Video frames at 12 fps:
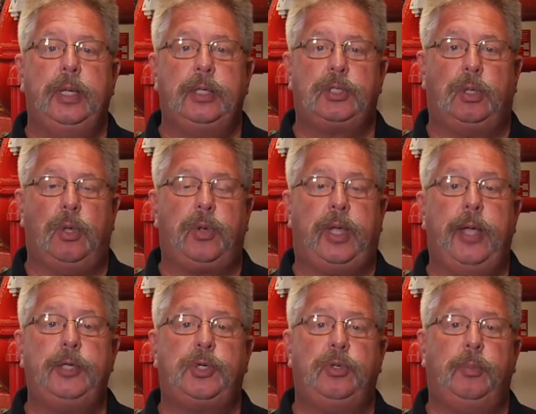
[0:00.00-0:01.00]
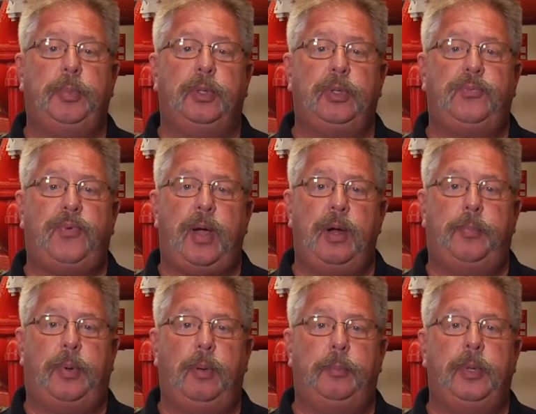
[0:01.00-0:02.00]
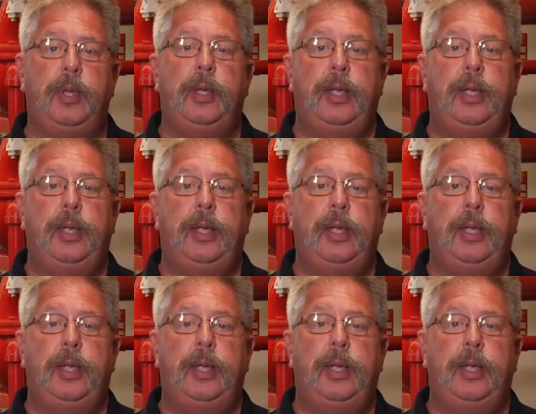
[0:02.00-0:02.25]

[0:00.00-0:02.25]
is the location of the building fire pump